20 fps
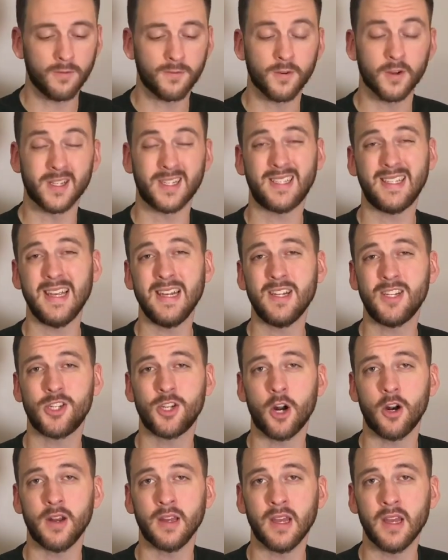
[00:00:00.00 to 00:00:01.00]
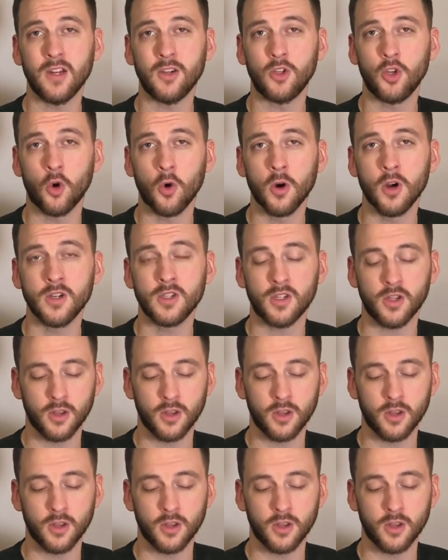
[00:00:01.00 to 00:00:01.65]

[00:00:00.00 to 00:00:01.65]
For seed starting indoors,